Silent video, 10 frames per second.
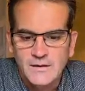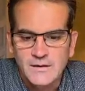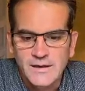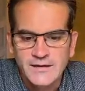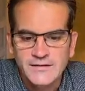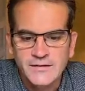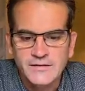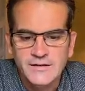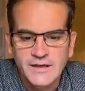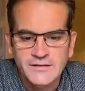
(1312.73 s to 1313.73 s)
Okay, so
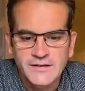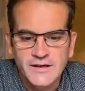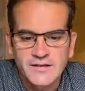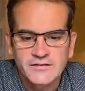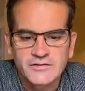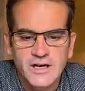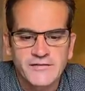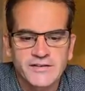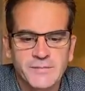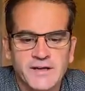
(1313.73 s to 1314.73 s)
does Arthur drive
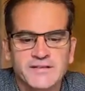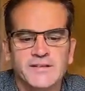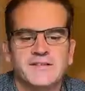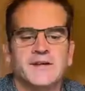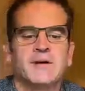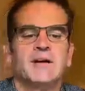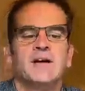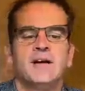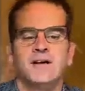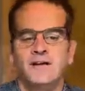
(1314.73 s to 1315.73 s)
his bus in summer?
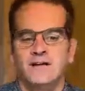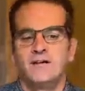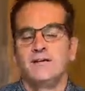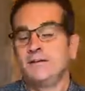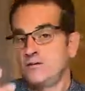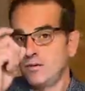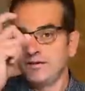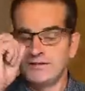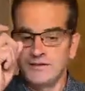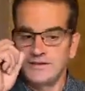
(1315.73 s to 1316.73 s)

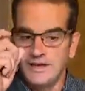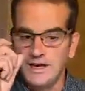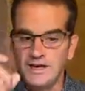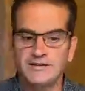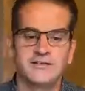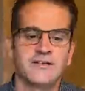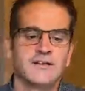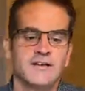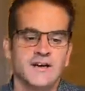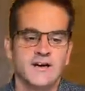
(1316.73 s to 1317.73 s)
Question Does
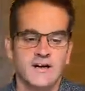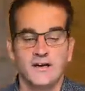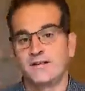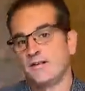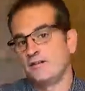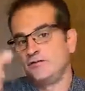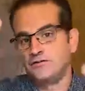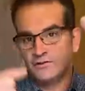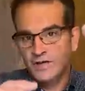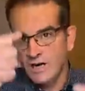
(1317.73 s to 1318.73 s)
Arthur
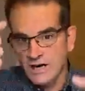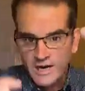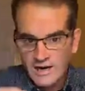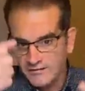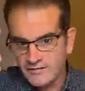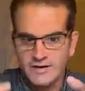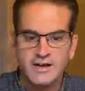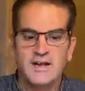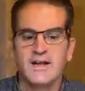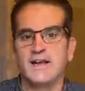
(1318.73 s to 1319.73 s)
drive
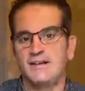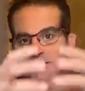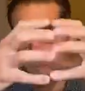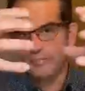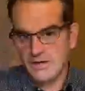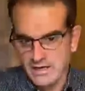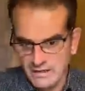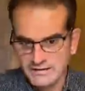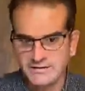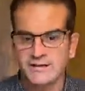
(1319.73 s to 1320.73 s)
his
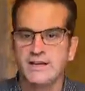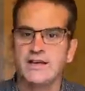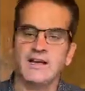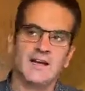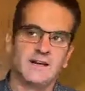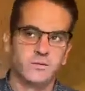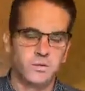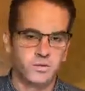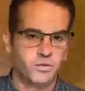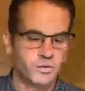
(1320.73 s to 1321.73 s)
bus in
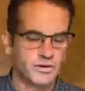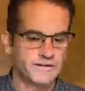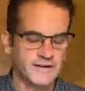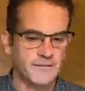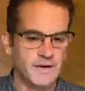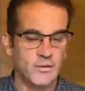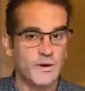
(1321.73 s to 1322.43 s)
summer